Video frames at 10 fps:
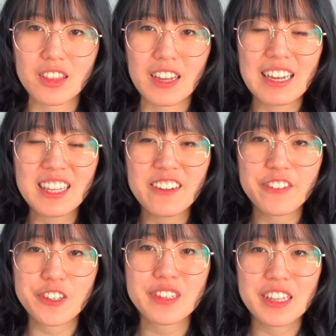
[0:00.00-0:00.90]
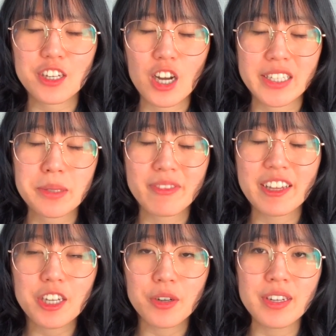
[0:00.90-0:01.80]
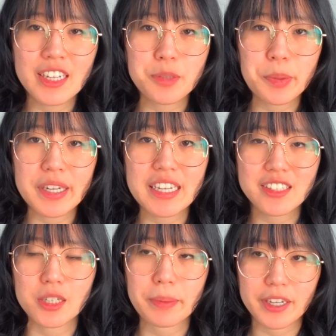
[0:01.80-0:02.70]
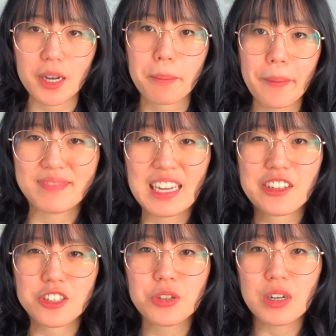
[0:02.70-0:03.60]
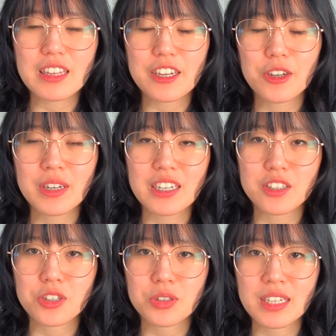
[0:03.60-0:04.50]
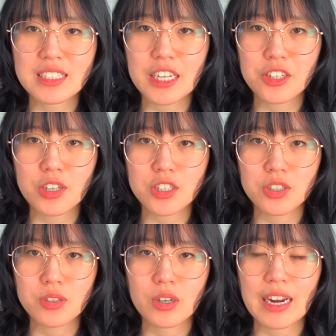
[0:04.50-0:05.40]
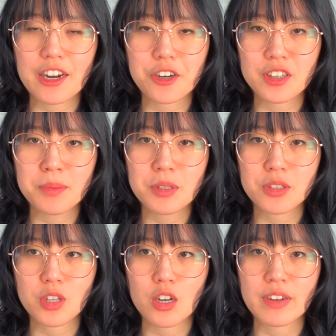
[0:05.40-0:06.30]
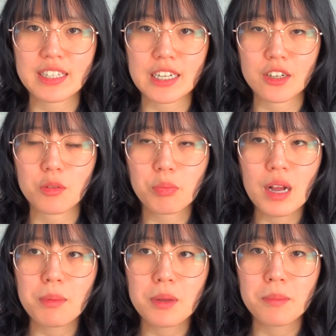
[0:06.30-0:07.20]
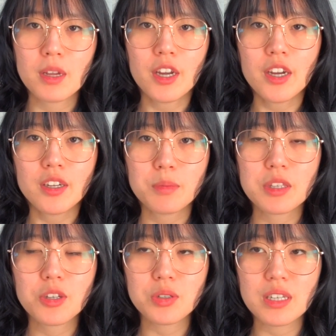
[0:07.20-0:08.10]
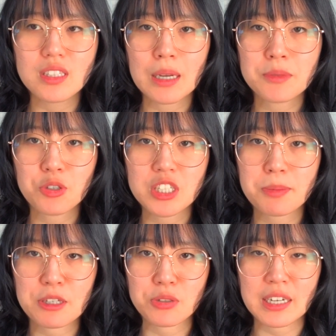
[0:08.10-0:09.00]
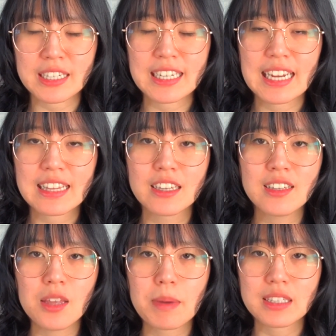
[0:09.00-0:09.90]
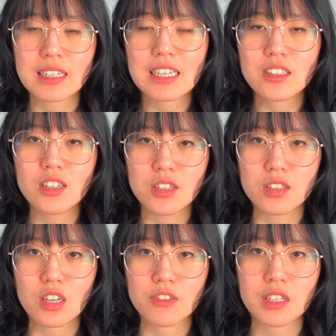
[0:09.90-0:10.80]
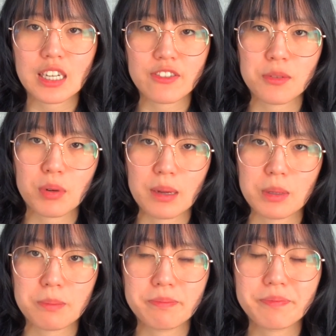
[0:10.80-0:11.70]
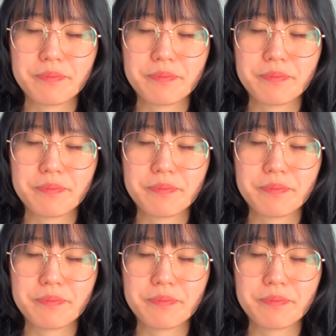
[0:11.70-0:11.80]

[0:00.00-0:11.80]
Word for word: I think firstly, the concept of LeetCoding is pretty easy to pick up. At its core, LeetCoding is just using a data structure or algorithm to solve a technical problem, with usually some sort of special technique in there that makes it easier to solve the given problem.